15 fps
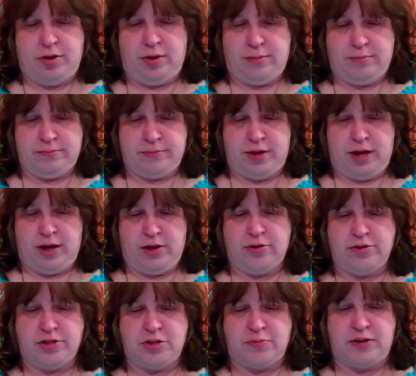Come
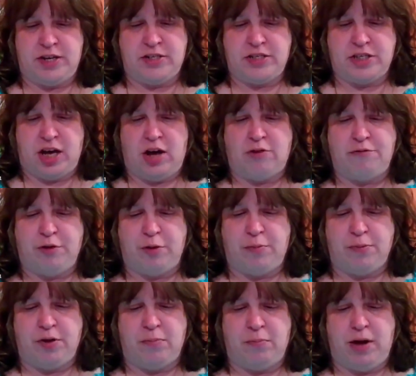now to me down
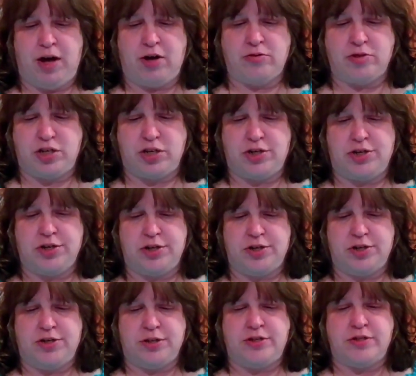from the
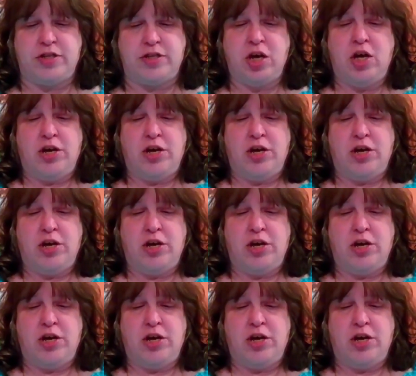mountains,